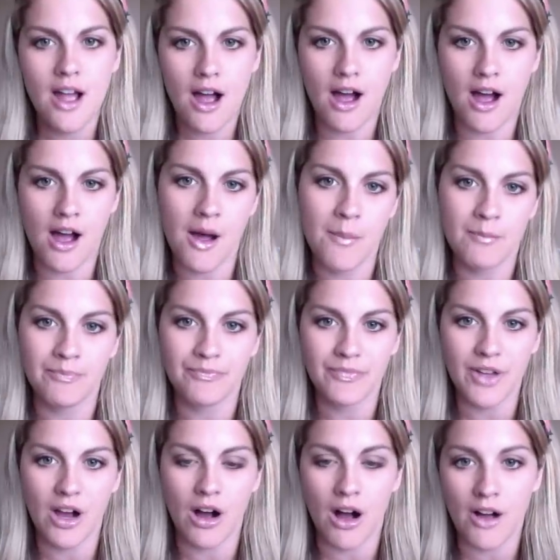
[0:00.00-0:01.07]

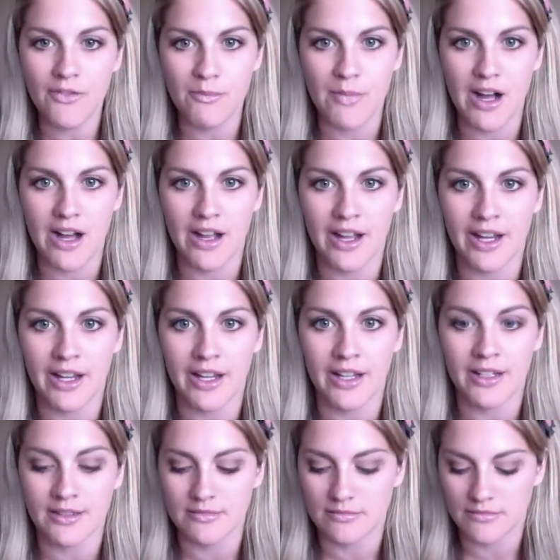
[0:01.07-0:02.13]
off
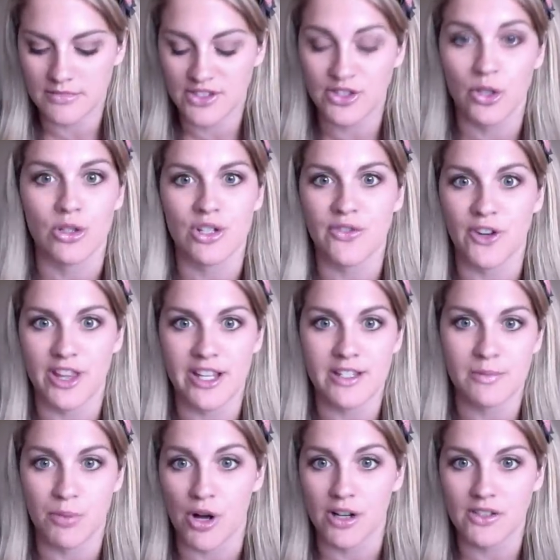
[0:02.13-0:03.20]
my search for these
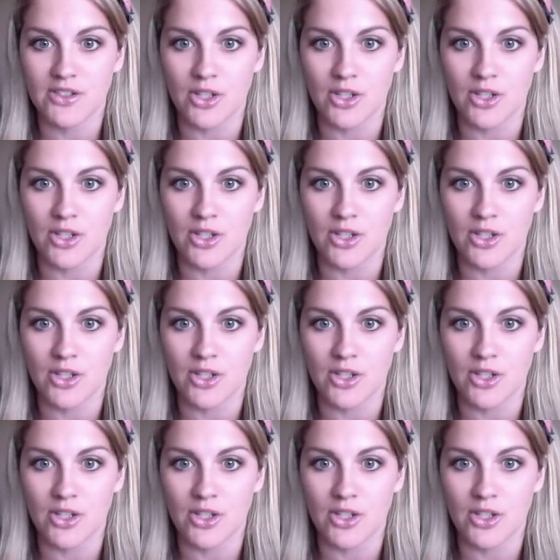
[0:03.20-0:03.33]
books.